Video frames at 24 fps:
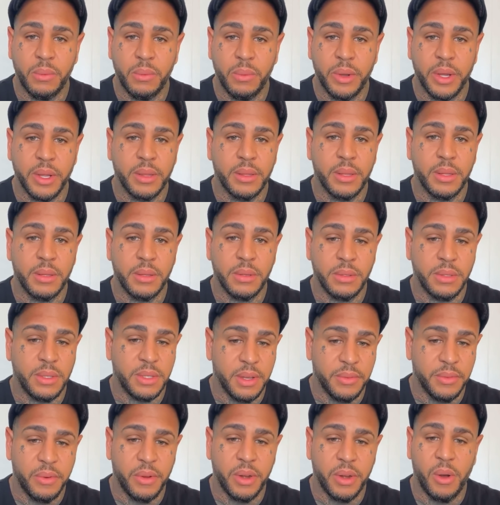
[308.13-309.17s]
with
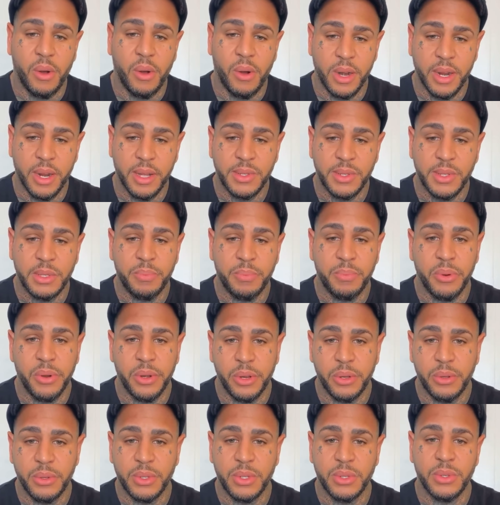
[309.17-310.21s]
different artists,
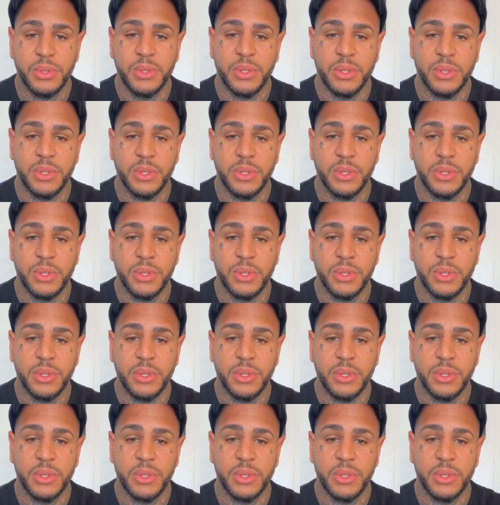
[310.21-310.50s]
producers.